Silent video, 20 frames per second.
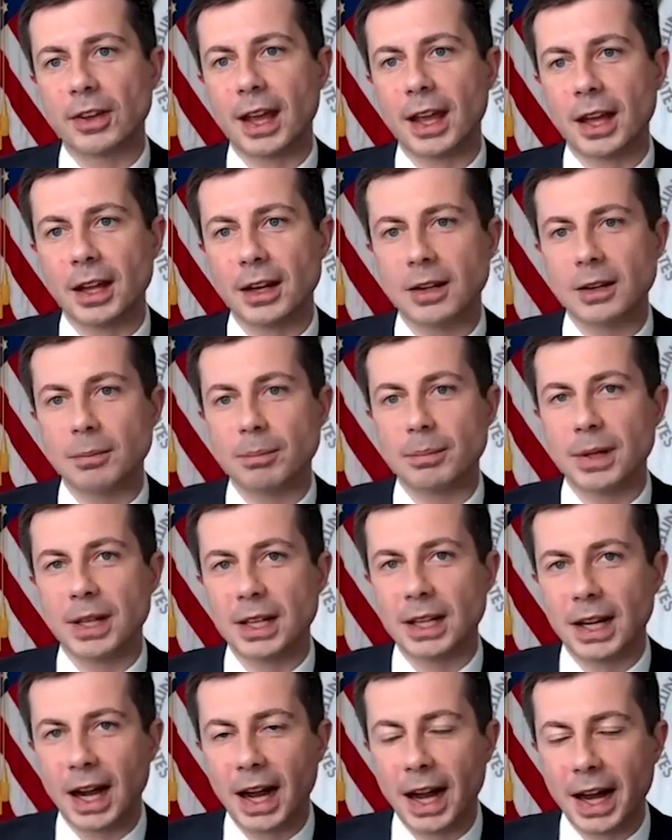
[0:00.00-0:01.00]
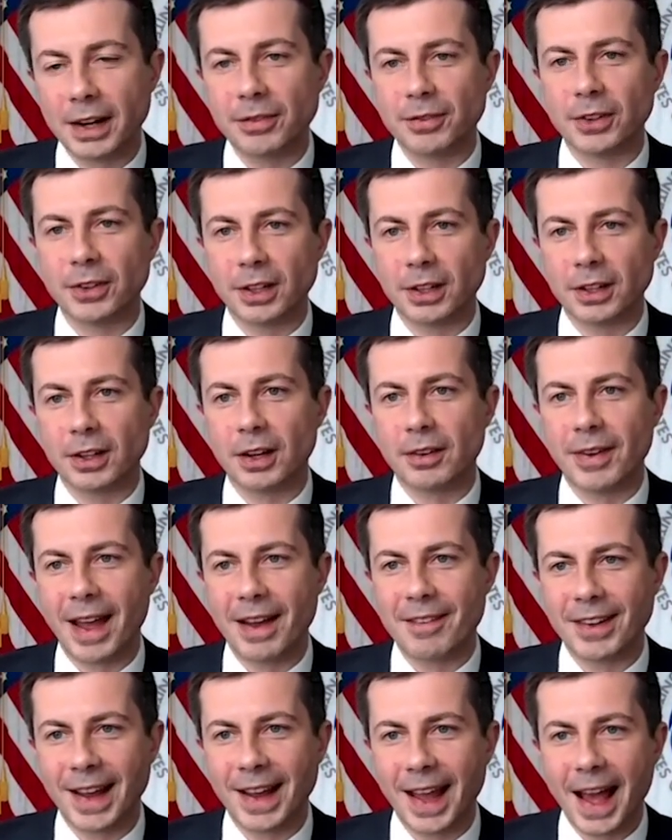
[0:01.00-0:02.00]
can be confident of
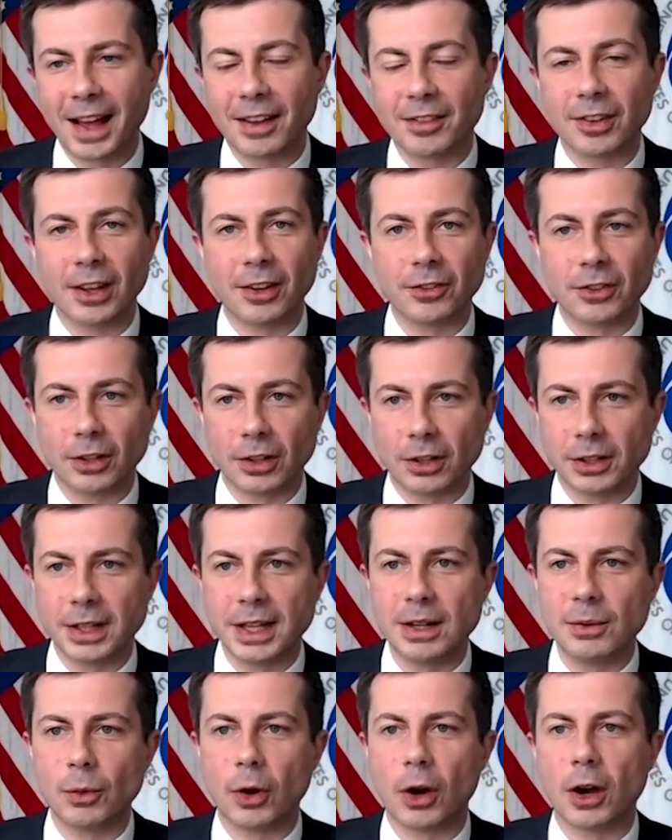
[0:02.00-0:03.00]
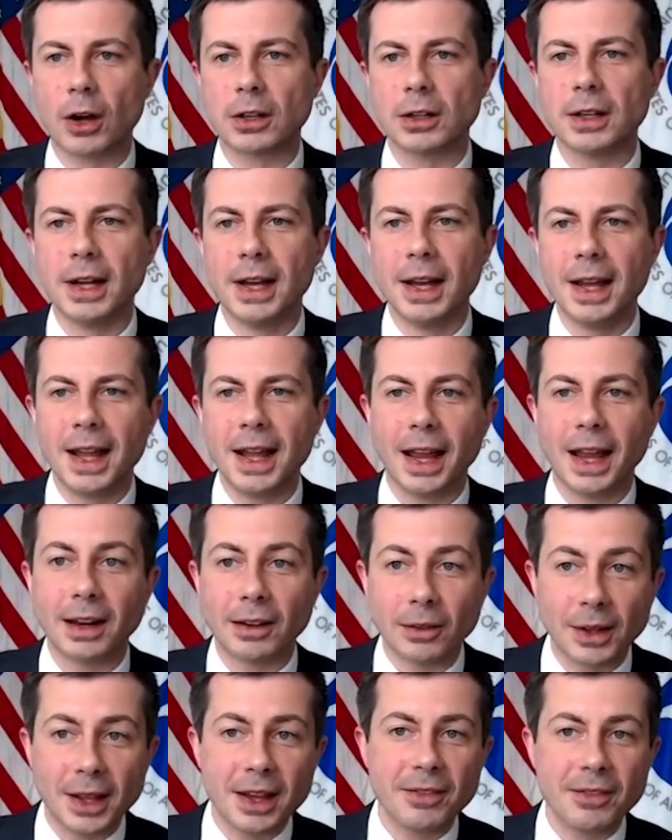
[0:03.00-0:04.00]
having access to clean water
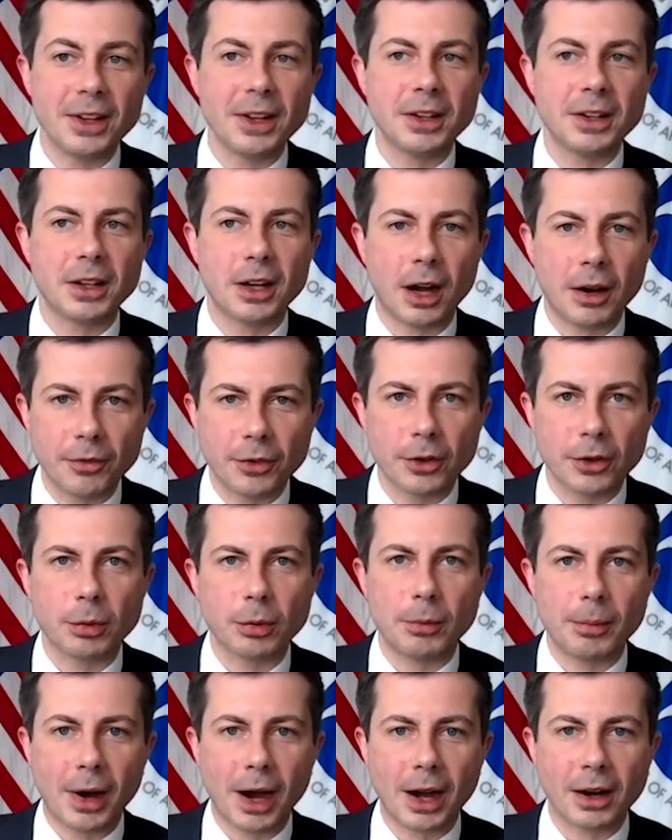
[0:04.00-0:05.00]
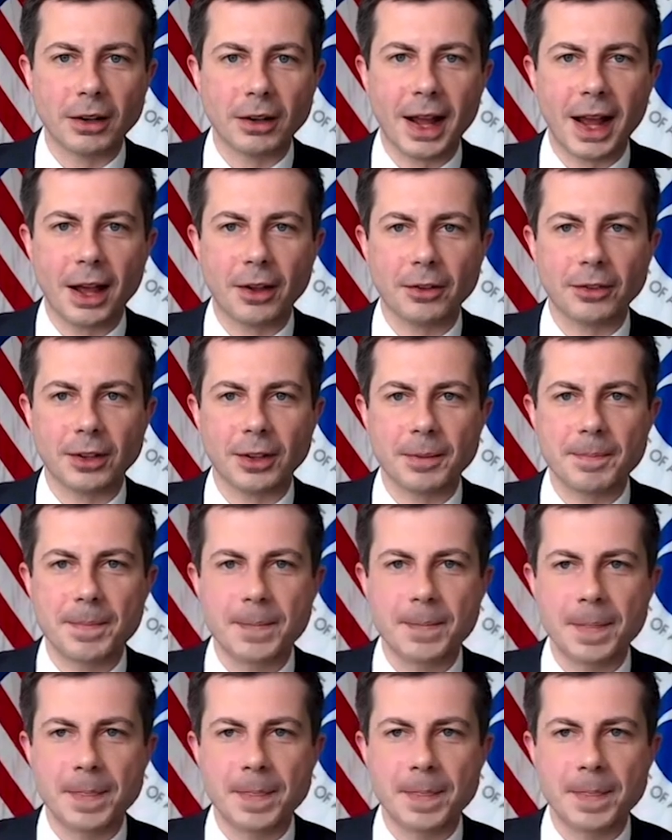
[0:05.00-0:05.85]
and live in comfortable modern housing.